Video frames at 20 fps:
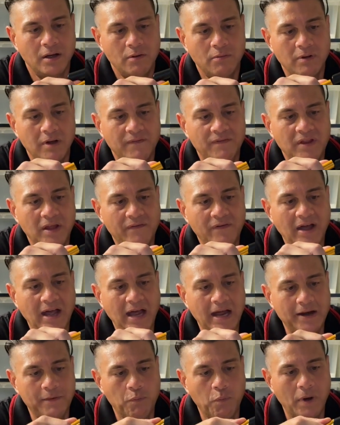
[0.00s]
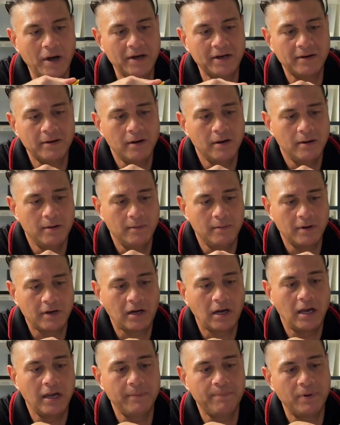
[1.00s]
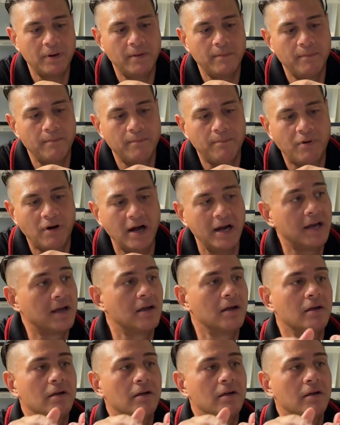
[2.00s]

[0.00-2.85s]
We've never had one clip break,